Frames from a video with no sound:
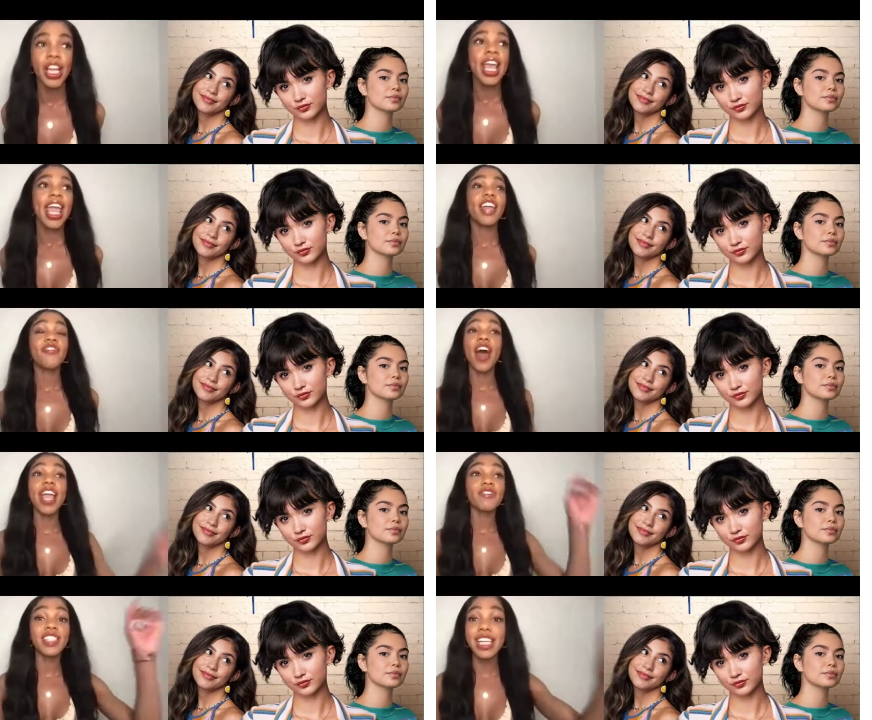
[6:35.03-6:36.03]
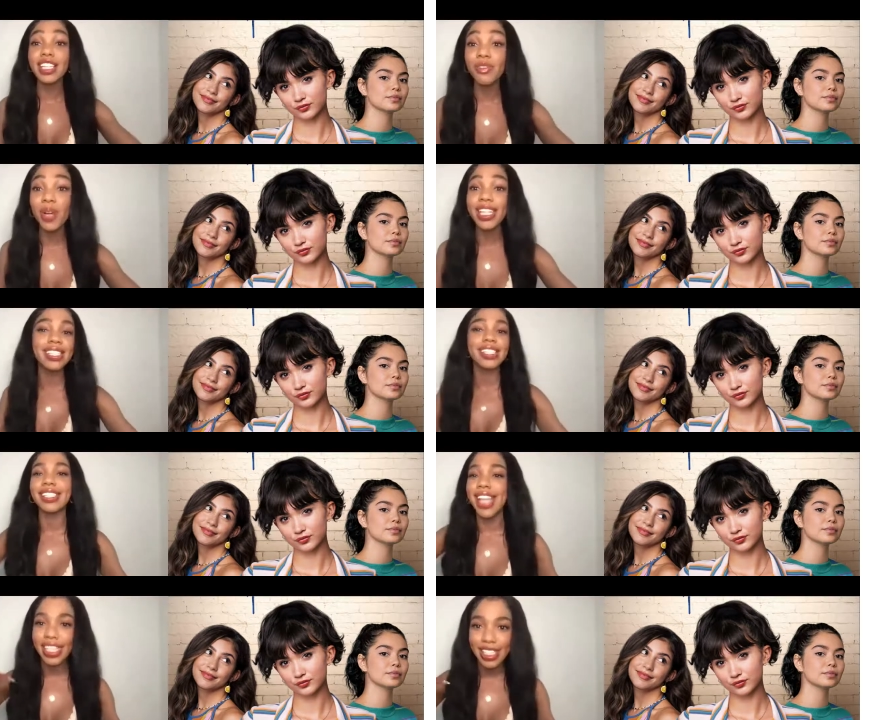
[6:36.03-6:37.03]
Speaker 1: Mm-hmm. If if Dylan wins,
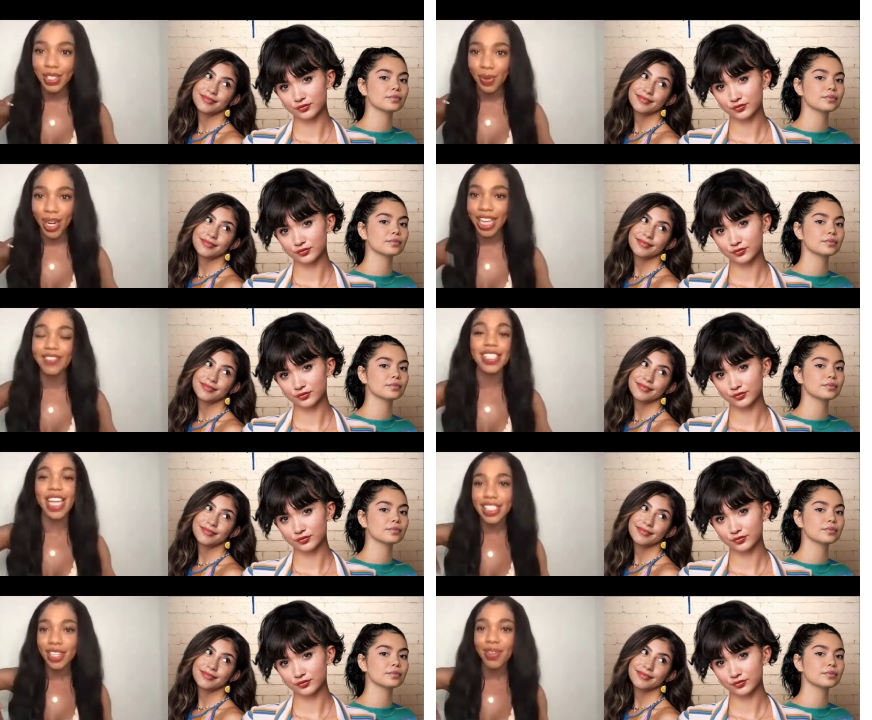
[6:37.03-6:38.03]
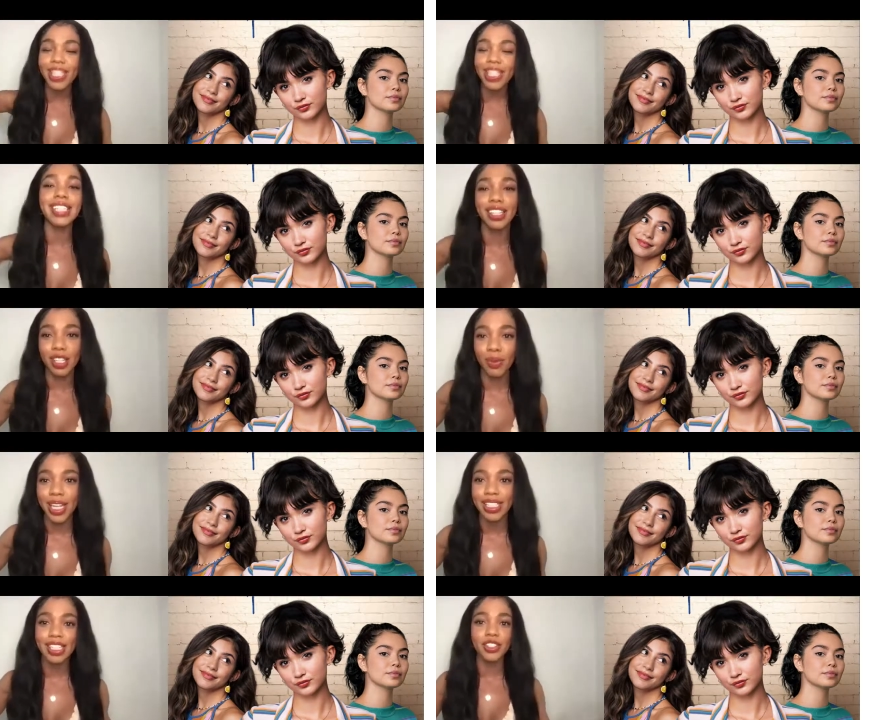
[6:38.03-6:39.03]
Stacy's winning. If Stacy wins, Dylan
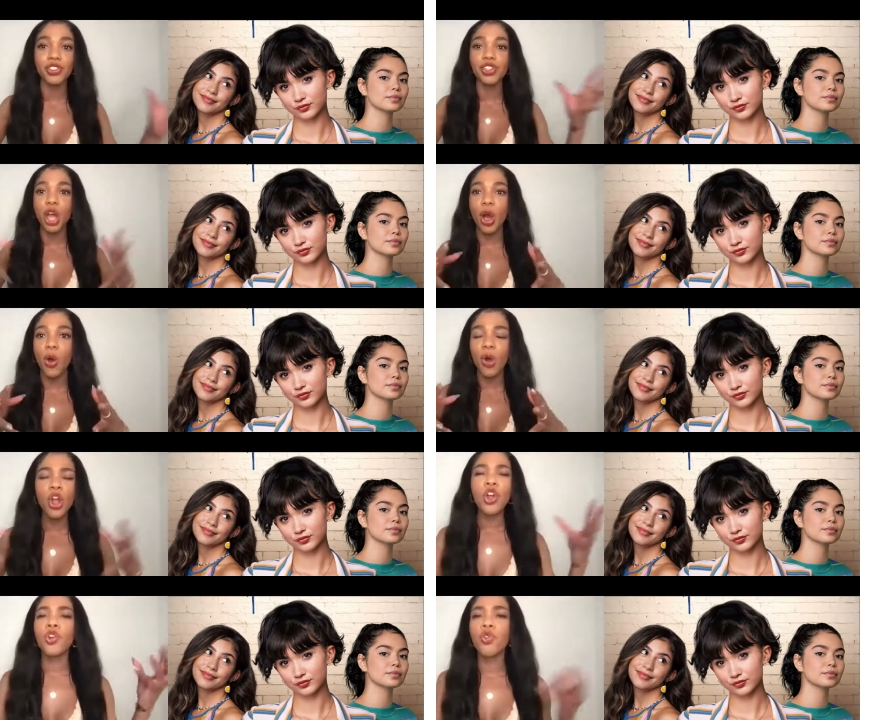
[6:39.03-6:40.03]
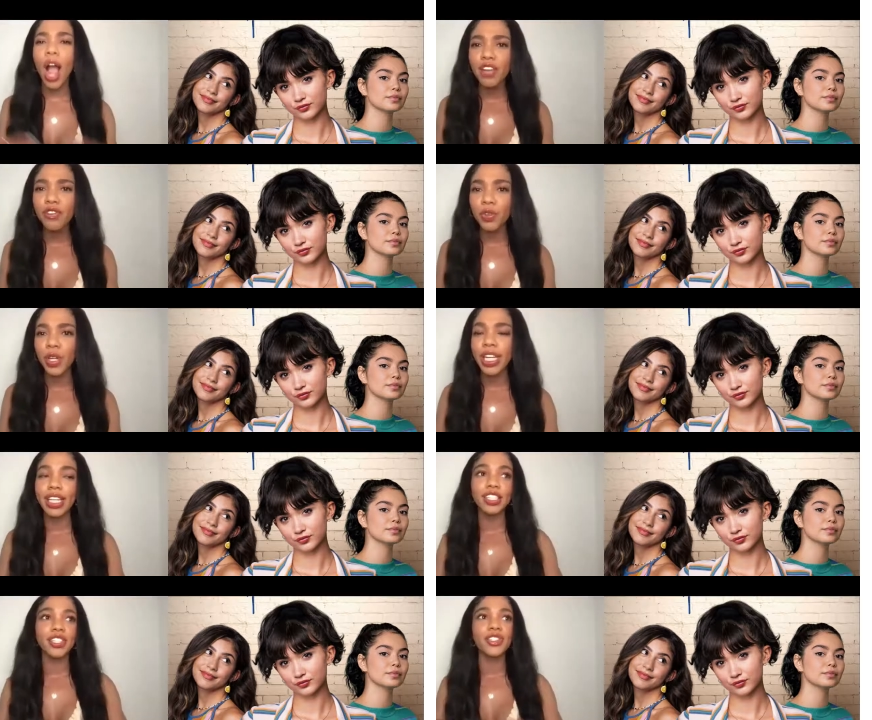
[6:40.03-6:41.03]
wins. There's no rivalry.
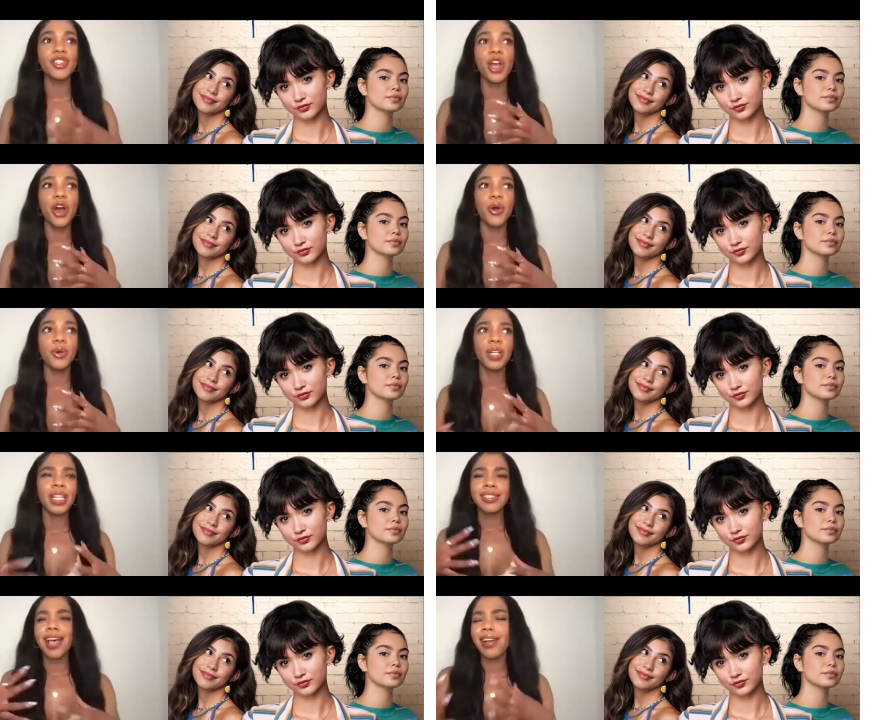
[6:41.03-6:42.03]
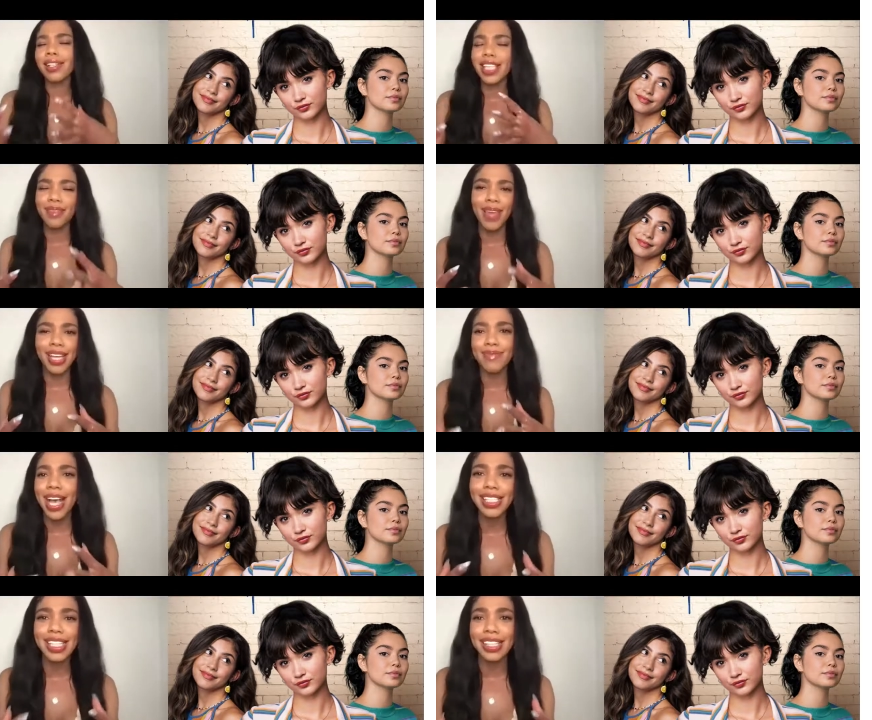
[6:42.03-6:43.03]
There's no toxic ma-
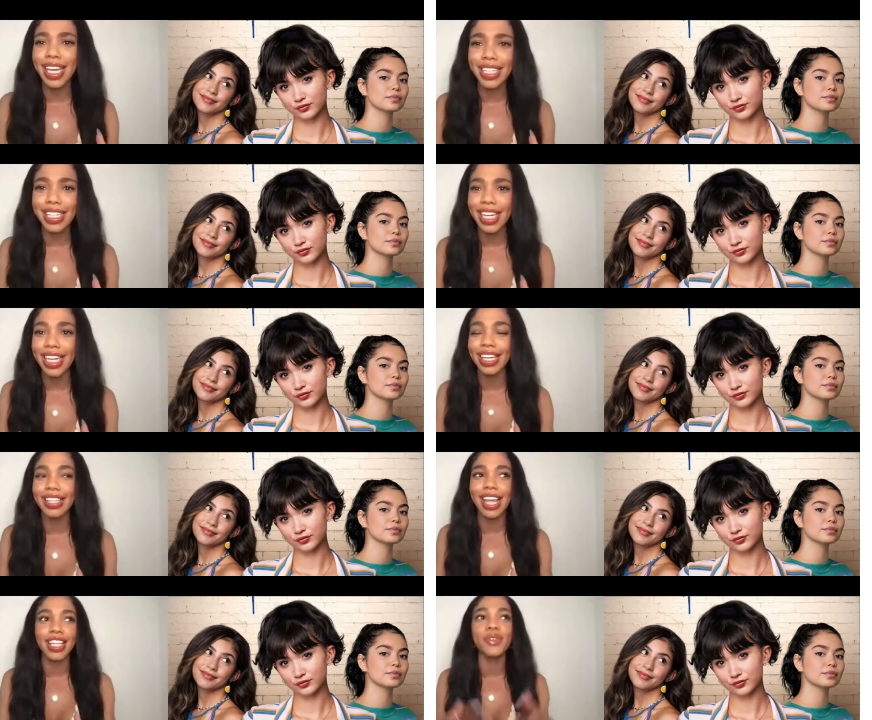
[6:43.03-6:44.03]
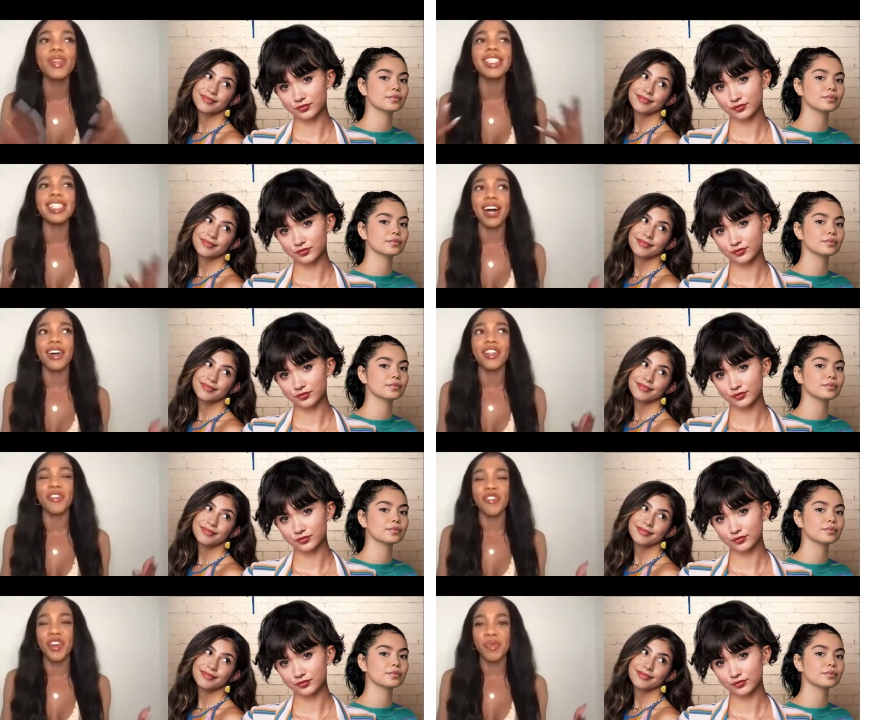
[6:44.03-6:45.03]
masculinity. Like you can tell in the
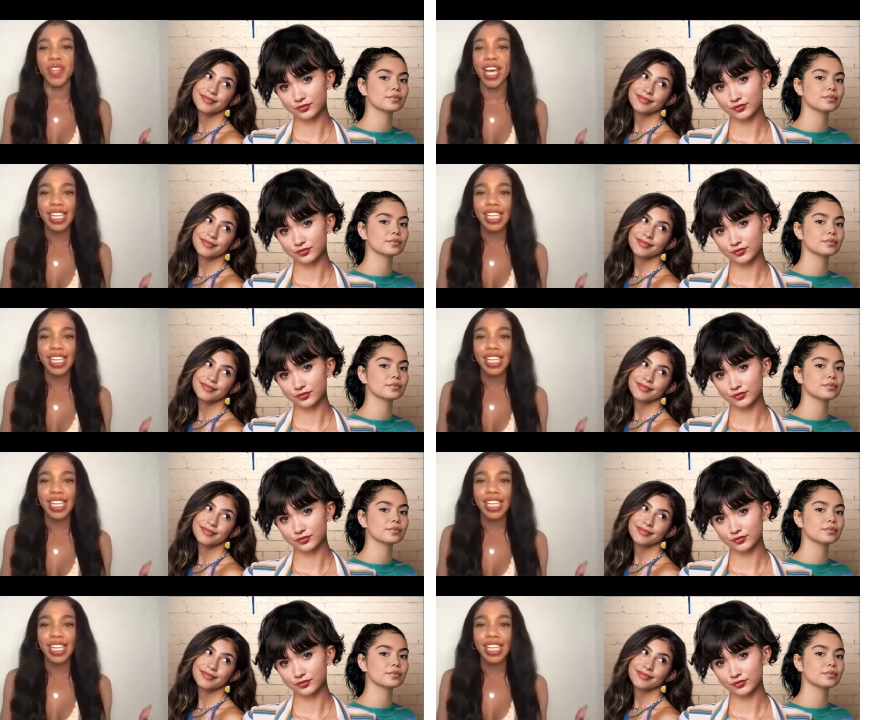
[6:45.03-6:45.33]
film that